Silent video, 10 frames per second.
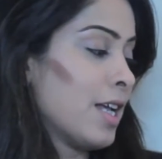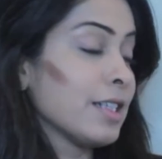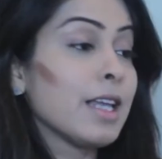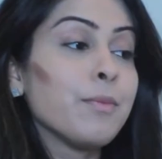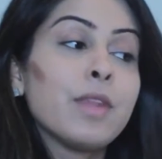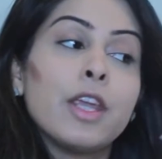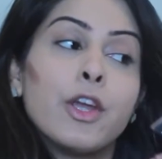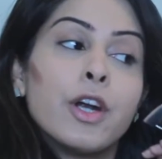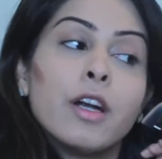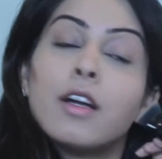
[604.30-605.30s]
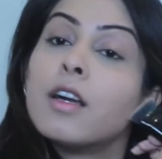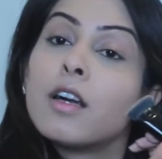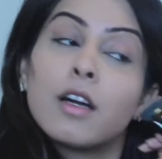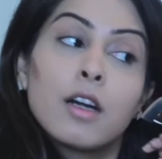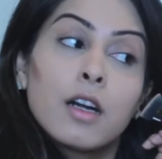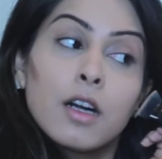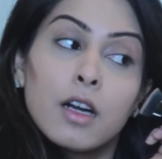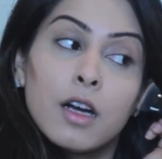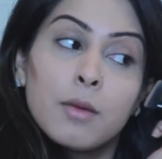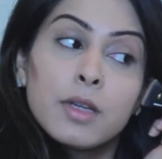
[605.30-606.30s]
Same thing here.
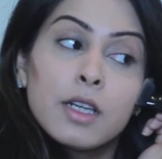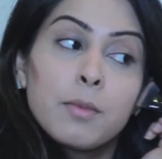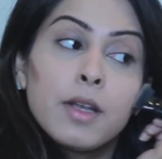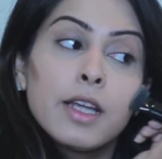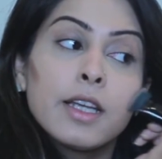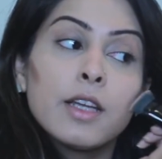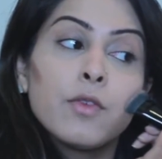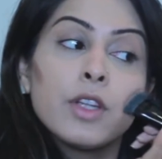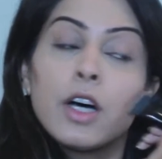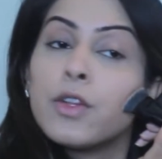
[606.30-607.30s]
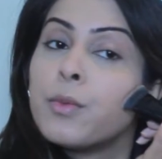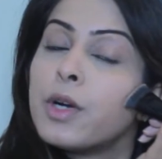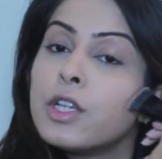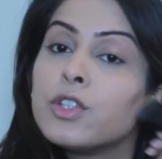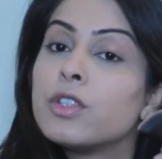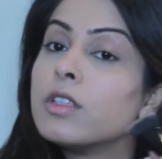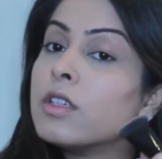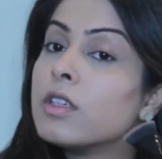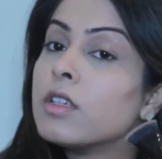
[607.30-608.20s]
I'm gonna blend it with the other brush.